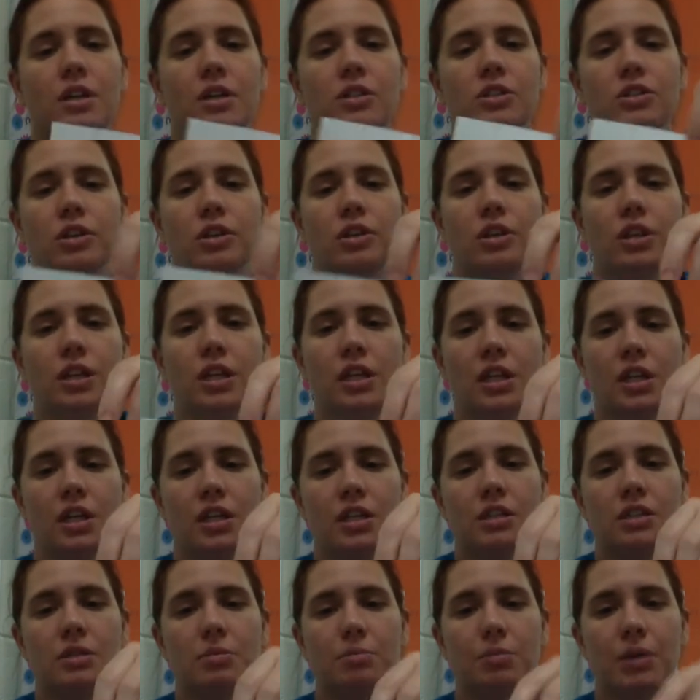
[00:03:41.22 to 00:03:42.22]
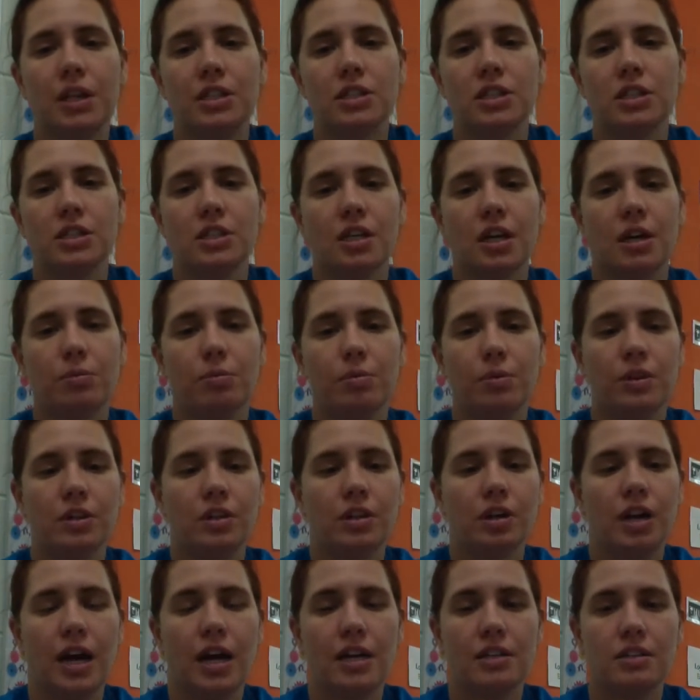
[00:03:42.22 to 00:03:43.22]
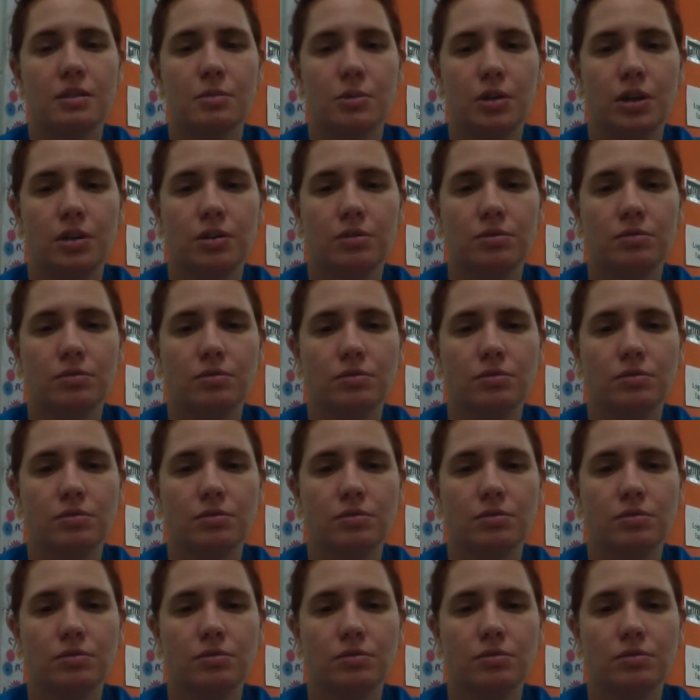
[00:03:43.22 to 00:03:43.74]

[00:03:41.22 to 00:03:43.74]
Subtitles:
So this matches up with your asymptote